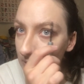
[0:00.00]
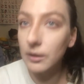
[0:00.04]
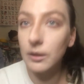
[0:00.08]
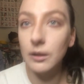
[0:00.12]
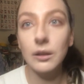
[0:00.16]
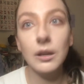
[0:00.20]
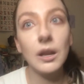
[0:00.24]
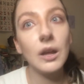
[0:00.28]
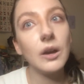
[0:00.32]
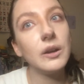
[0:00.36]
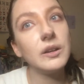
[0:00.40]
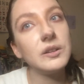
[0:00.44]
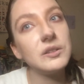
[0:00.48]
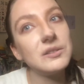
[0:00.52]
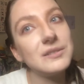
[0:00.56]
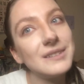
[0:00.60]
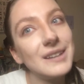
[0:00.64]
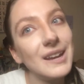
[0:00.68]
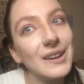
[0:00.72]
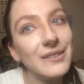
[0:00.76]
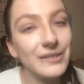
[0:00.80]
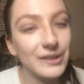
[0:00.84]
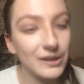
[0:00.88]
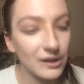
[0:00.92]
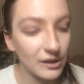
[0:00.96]
and now I just
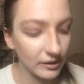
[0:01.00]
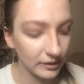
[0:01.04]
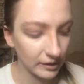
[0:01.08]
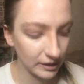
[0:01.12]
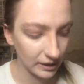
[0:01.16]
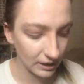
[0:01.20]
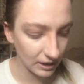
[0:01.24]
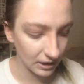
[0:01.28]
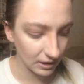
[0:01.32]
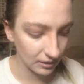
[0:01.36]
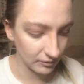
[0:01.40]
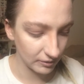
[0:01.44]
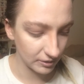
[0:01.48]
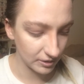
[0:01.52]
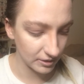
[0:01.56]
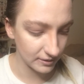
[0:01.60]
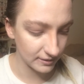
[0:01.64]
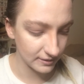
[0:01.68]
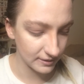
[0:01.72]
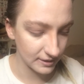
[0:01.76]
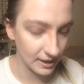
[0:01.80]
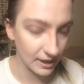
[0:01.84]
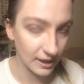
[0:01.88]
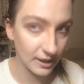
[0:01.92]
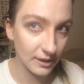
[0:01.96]
have it all here, which is
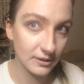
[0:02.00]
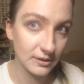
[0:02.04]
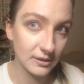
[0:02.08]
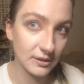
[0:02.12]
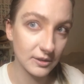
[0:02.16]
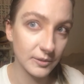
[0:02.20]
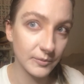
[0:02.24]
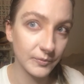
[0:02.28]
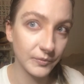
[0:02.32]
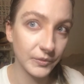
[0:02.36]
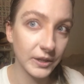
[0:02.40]
nice.